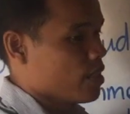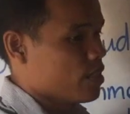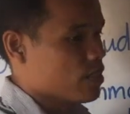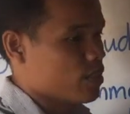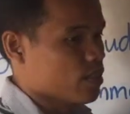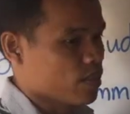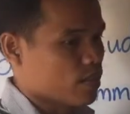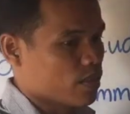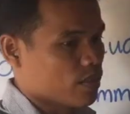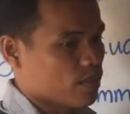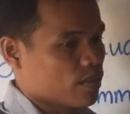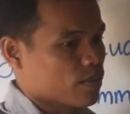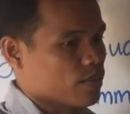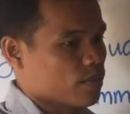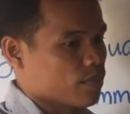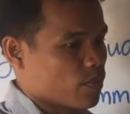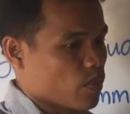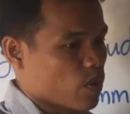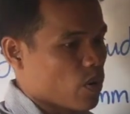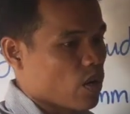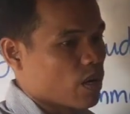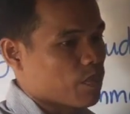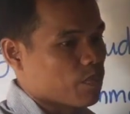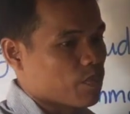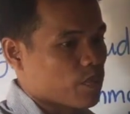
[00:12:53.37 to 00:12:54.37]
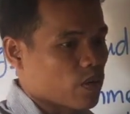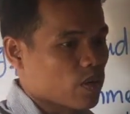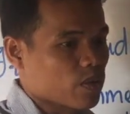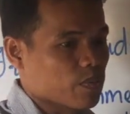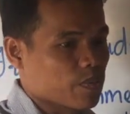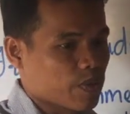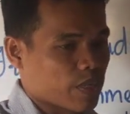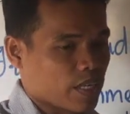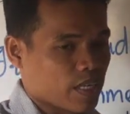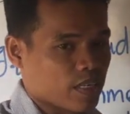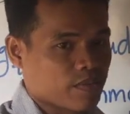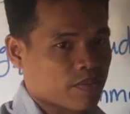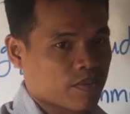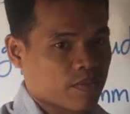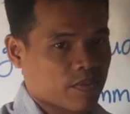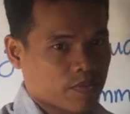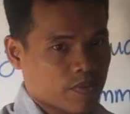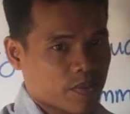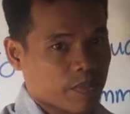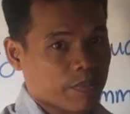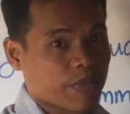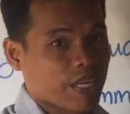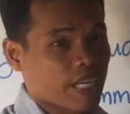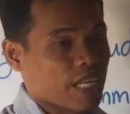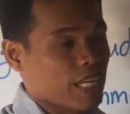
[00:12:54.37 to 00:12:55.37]
is more appropriate
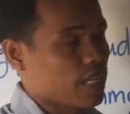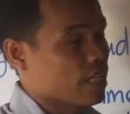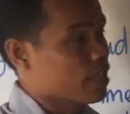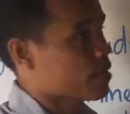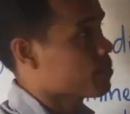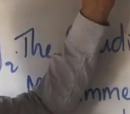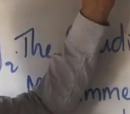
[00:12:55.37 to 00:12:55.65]
for me.